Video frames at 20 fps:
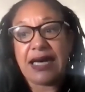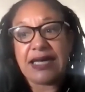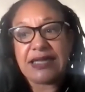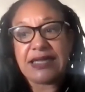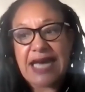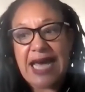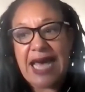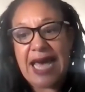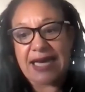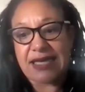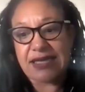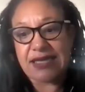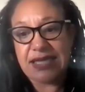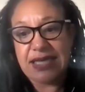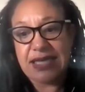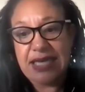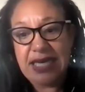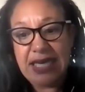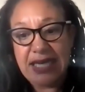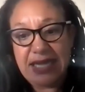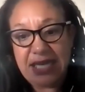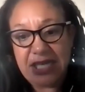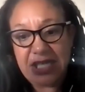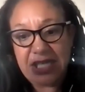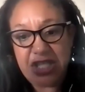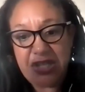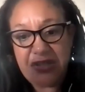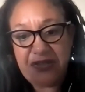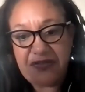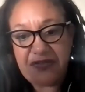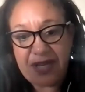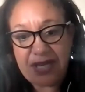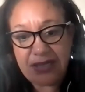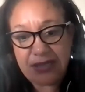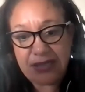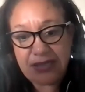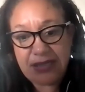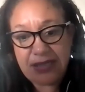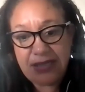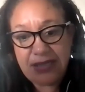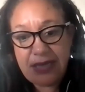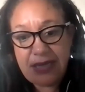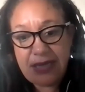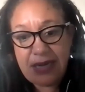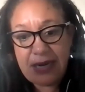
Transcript: attacks that she faced,